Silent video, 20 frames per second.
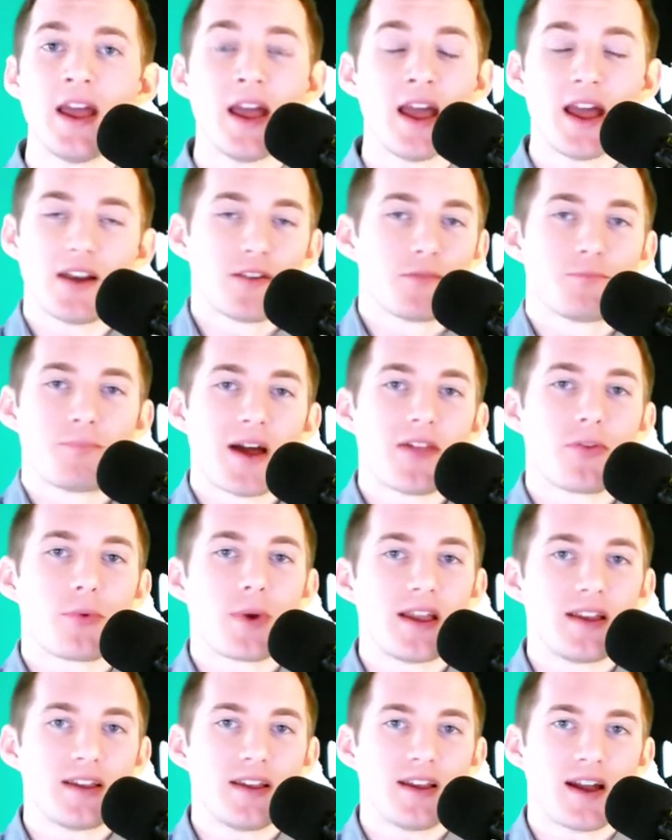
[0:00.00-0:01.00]
And by the
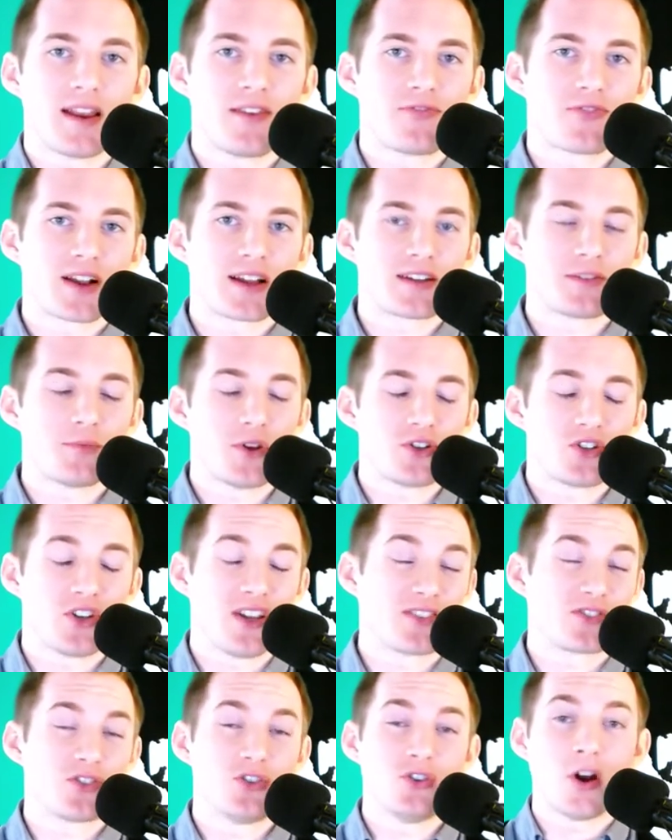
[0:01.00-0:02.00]
way, I forgot to mention he
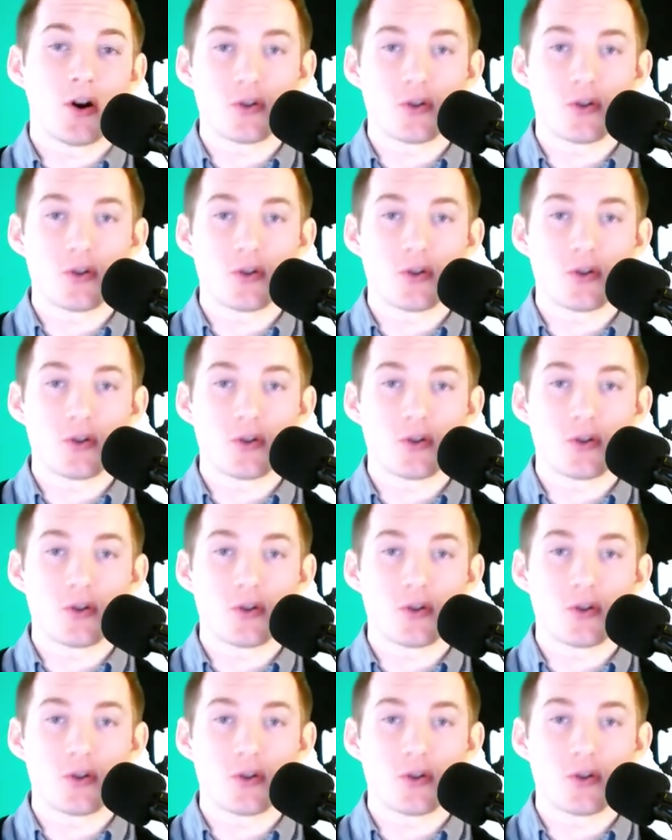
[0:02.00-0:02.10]
has no